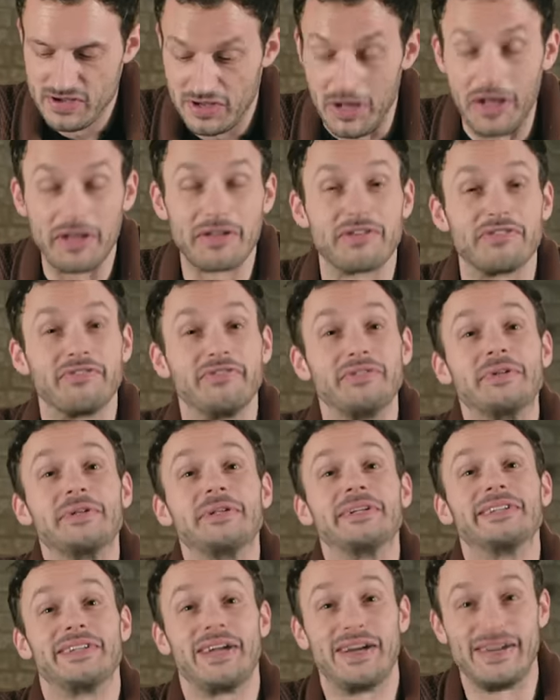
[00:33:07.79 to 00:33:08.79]

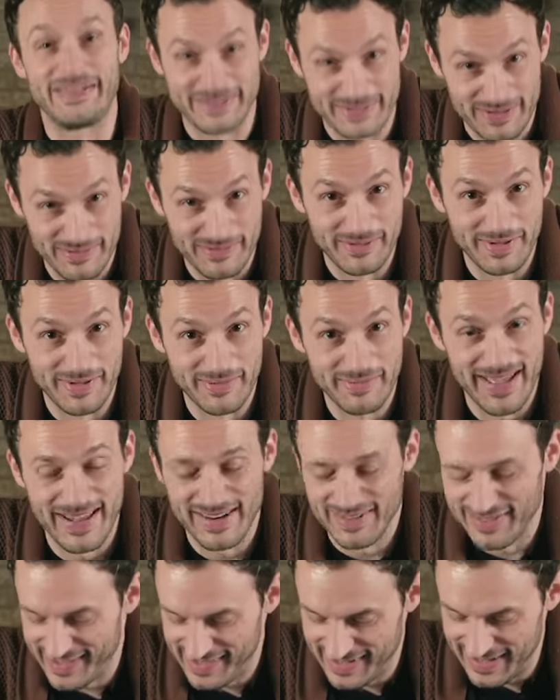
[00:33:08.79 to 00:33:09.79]
colorful and characterful
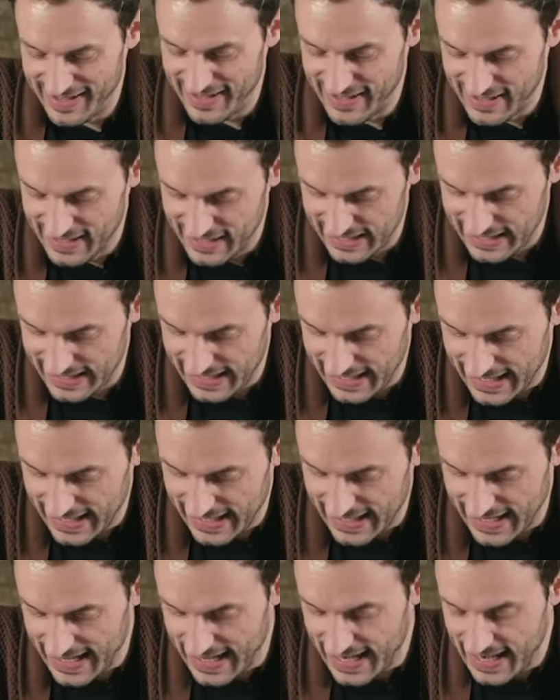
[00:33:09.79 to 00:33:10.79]
pedals here
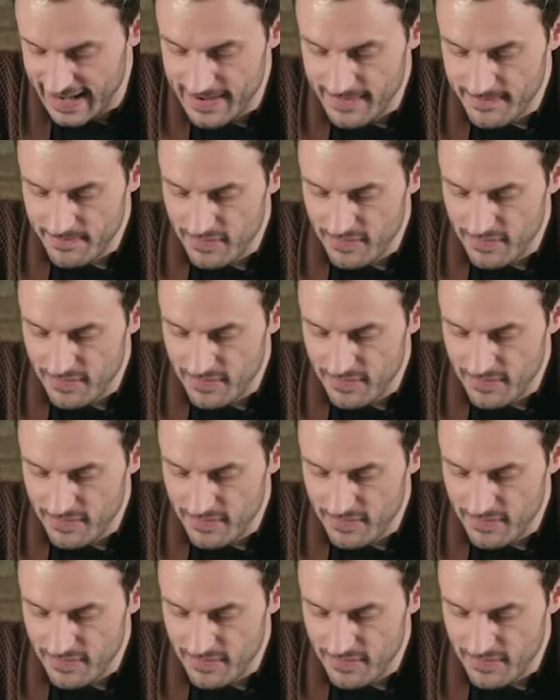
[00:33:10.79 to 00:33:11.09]
uh,